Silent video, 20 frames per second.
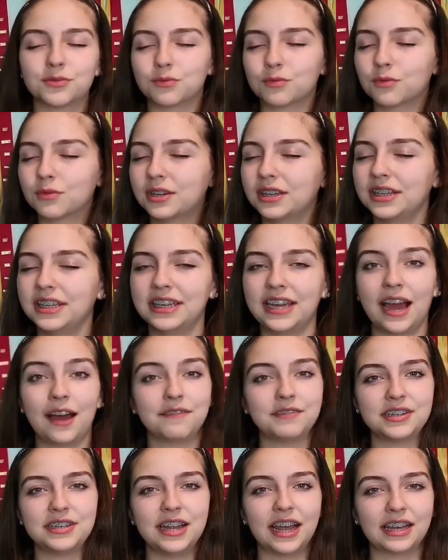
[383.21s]
really
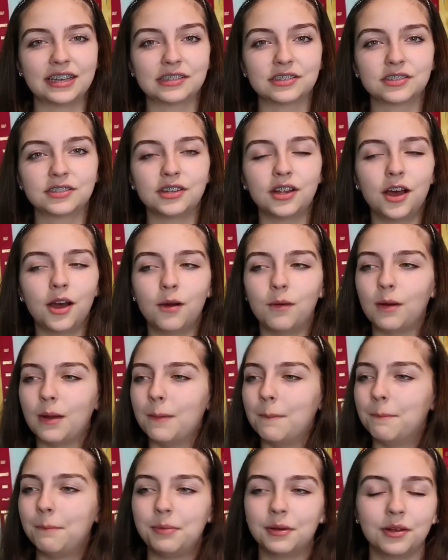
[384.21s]
have to take it slow
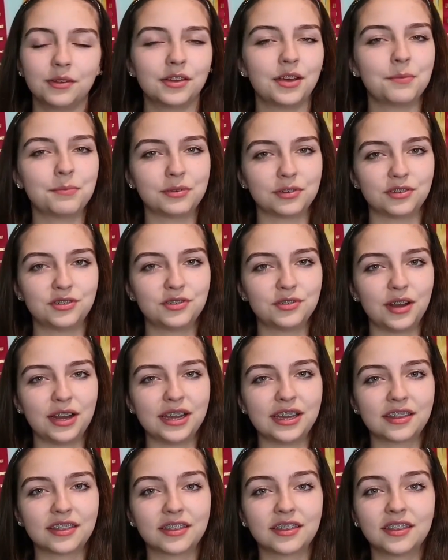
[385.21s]
and build up your
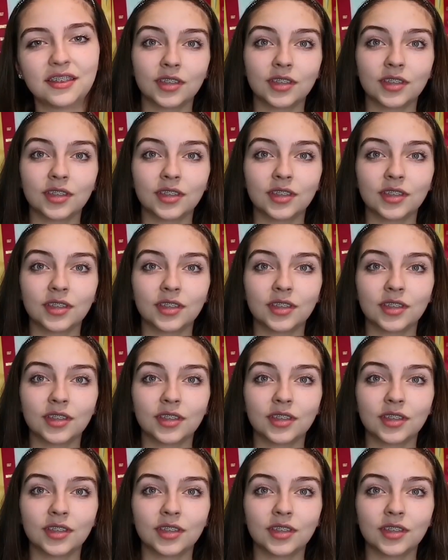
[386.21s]
strength.